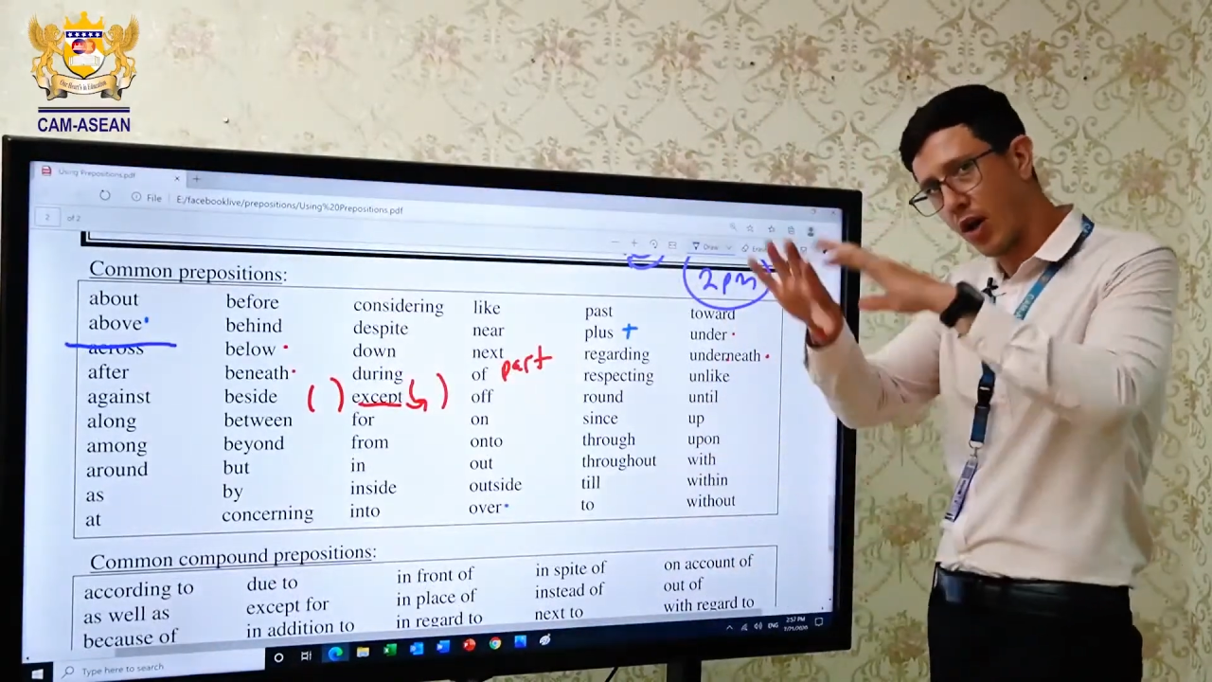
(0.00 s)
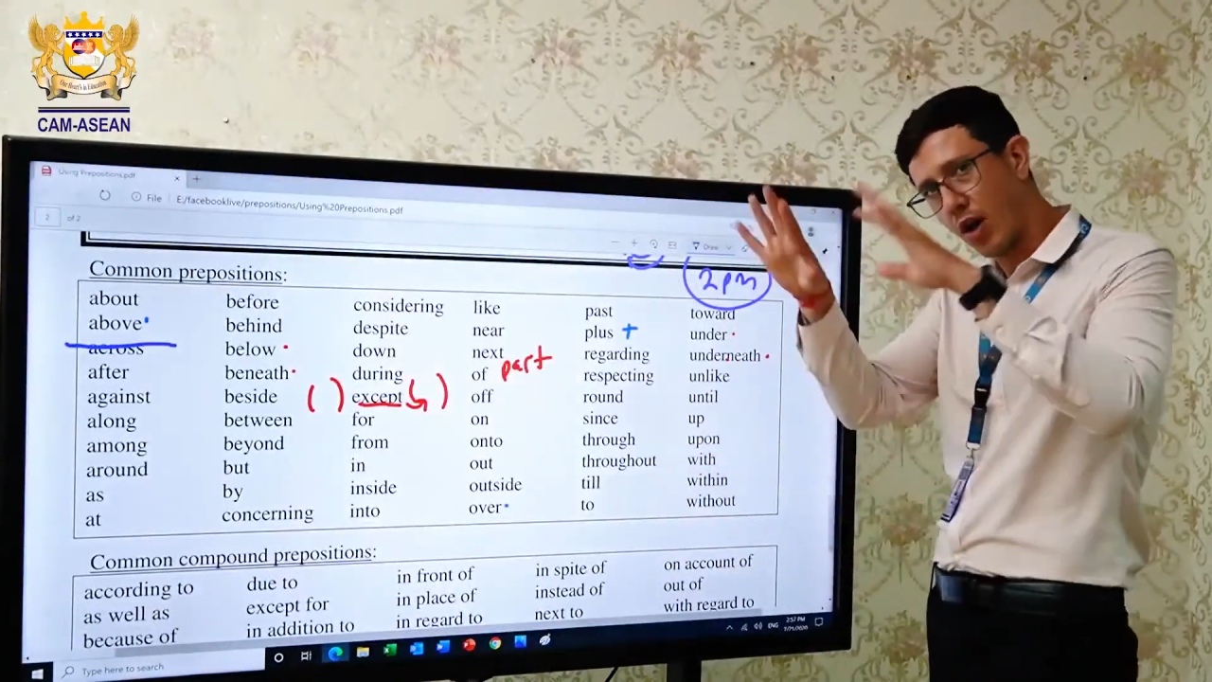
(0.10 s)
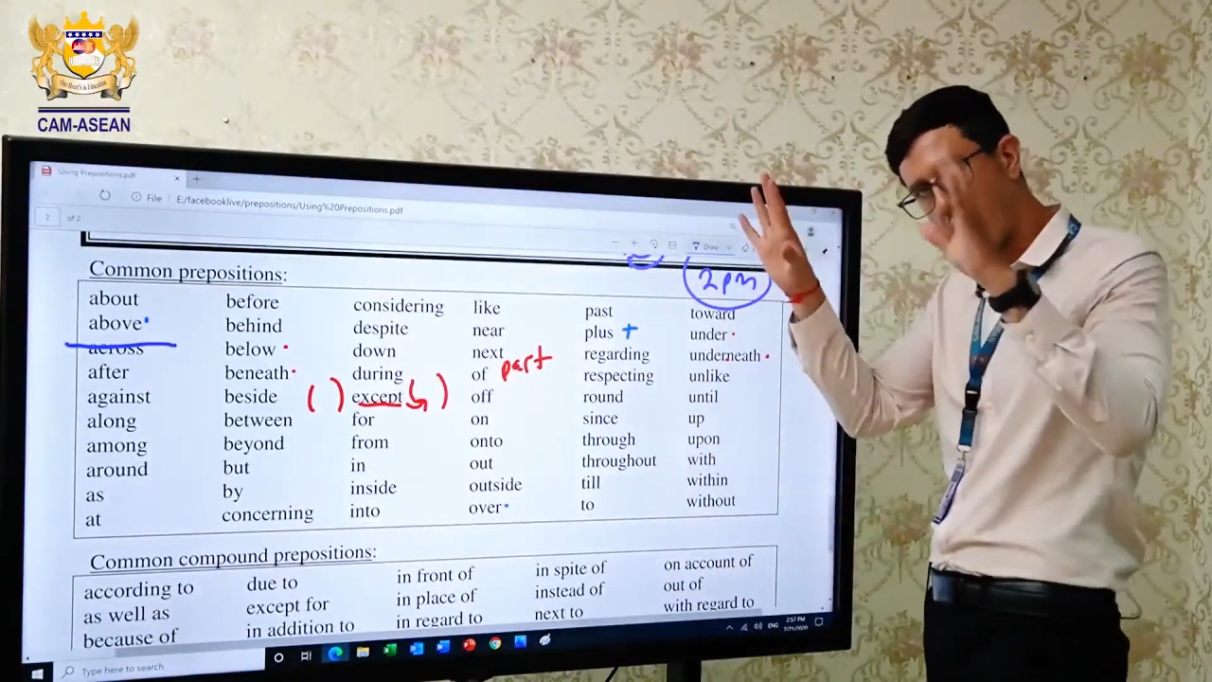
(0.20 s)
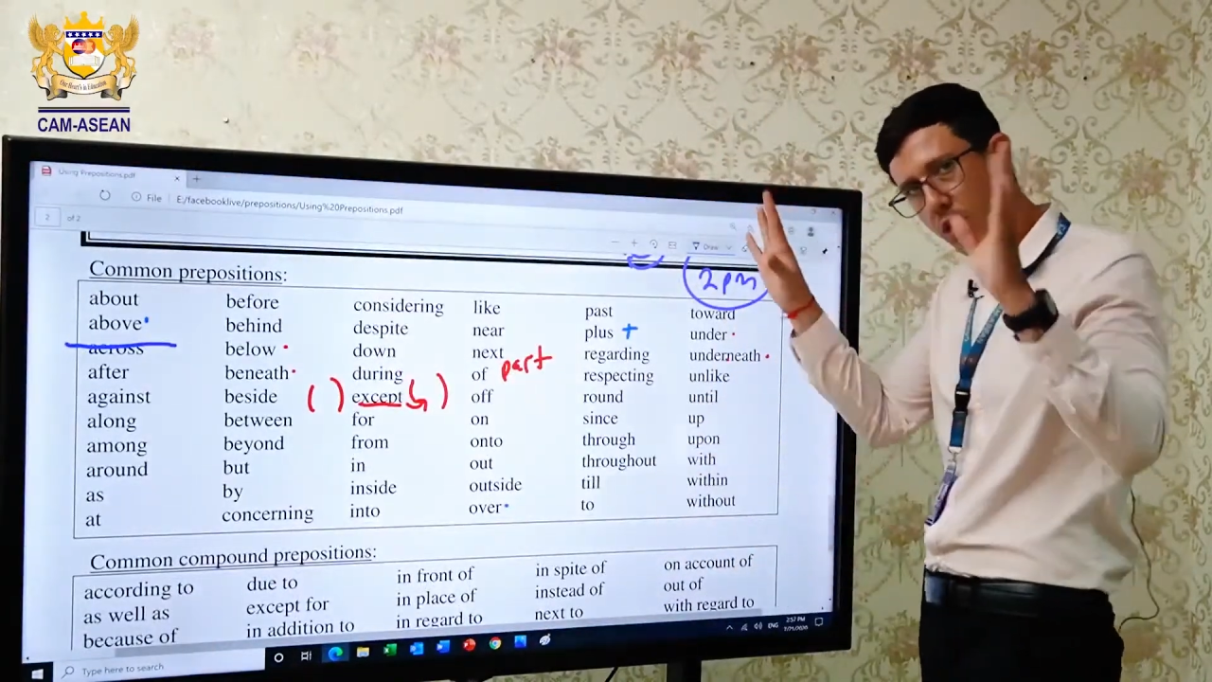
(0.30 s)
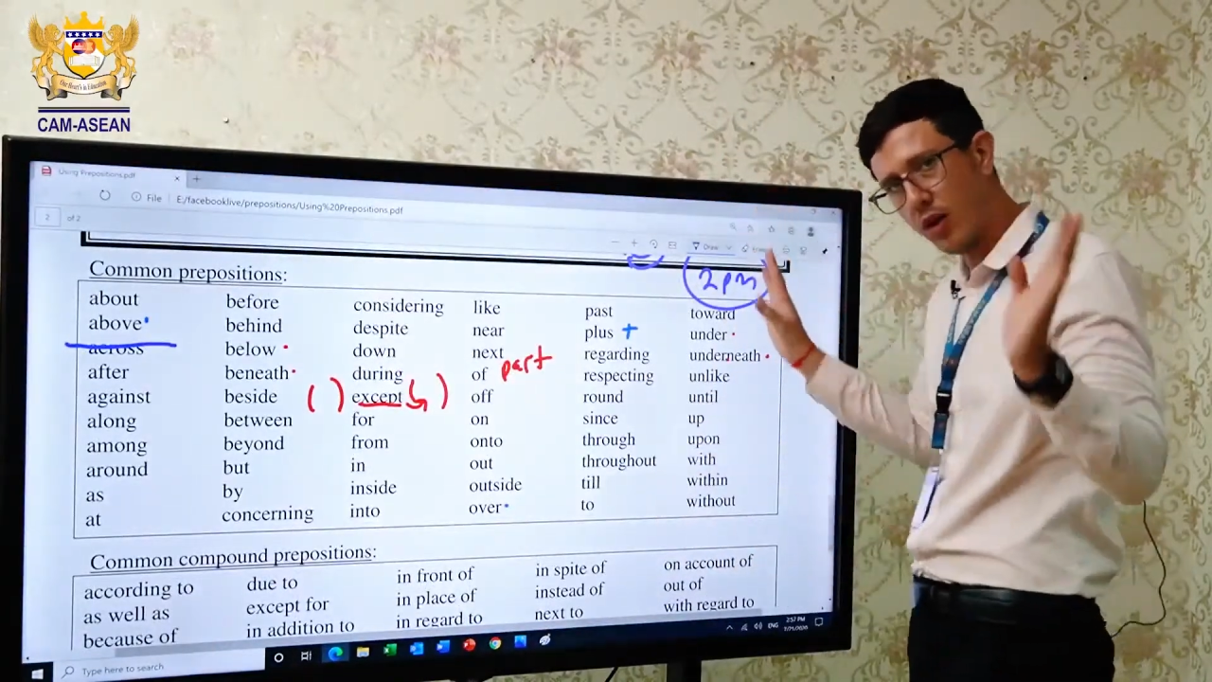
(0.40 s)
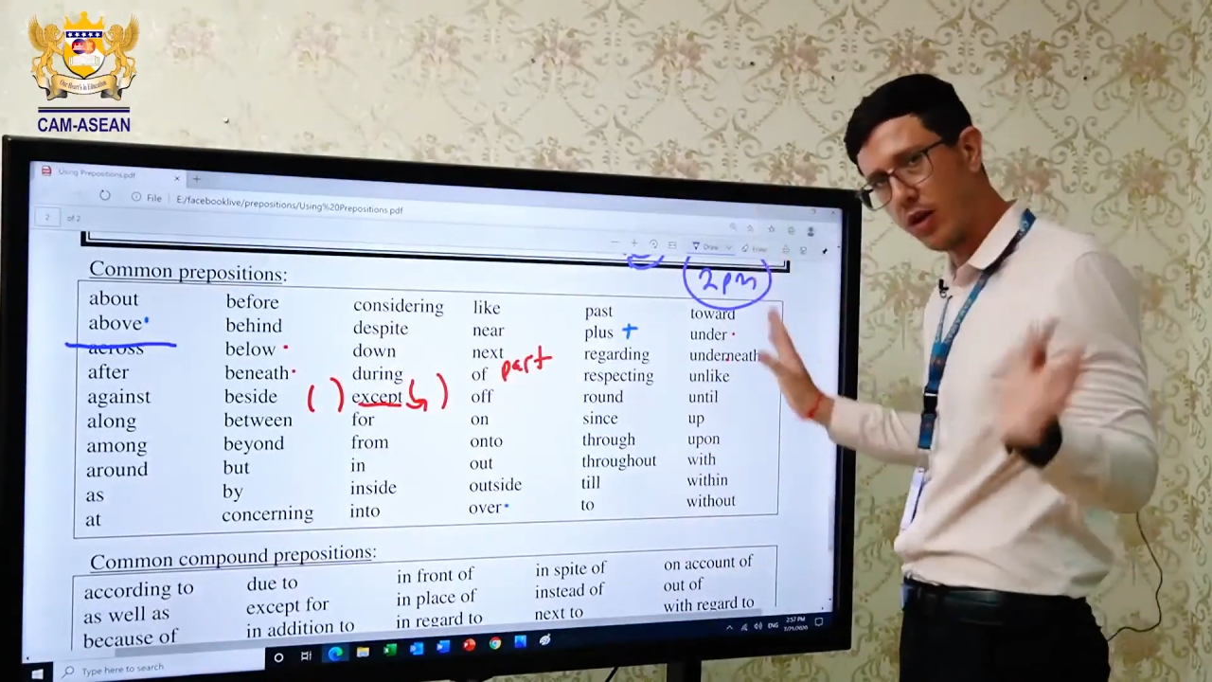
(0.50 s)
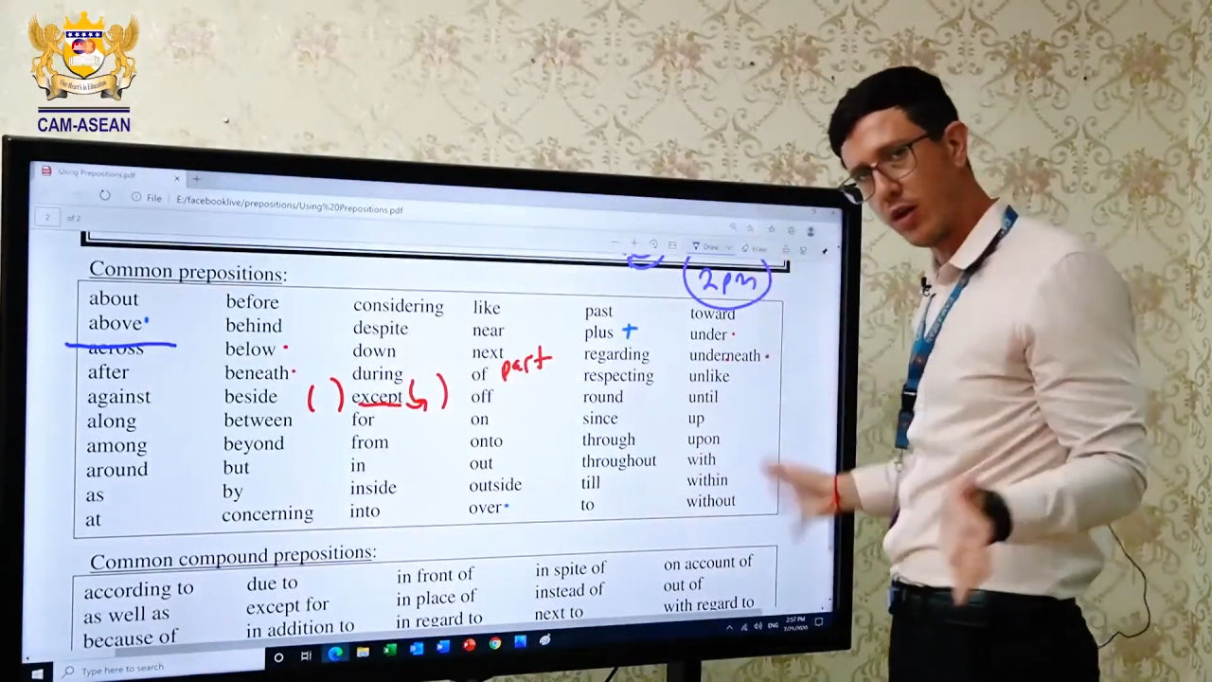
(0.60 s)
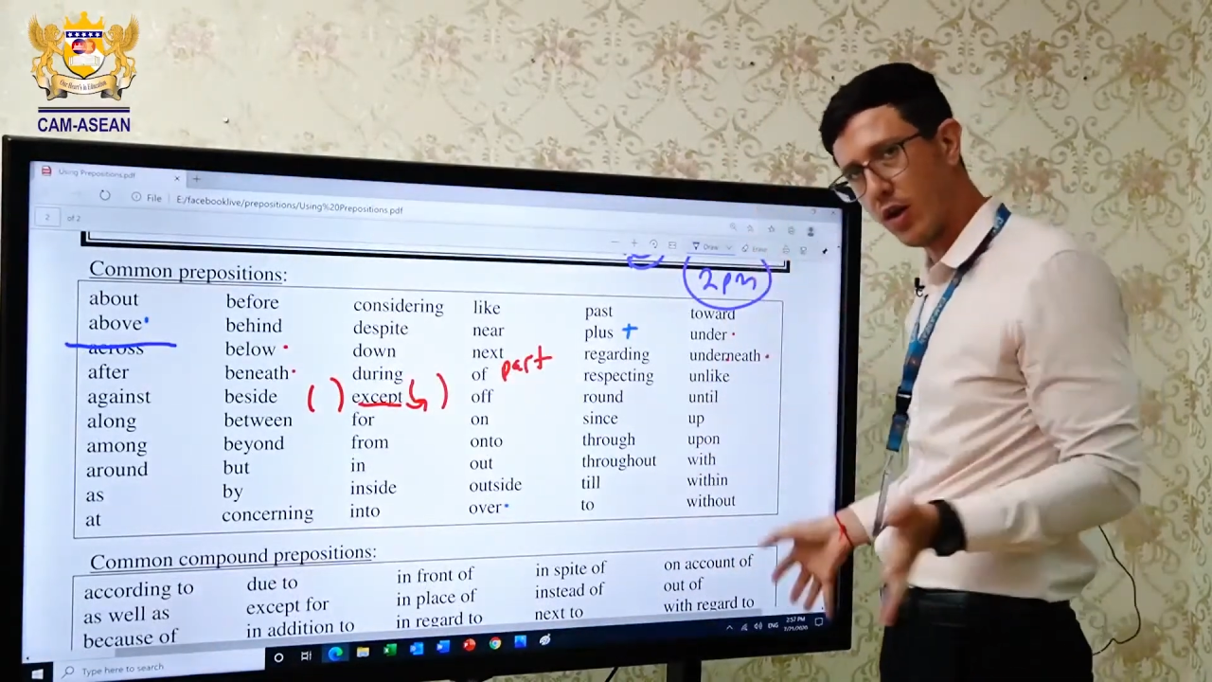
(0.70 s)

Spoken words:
all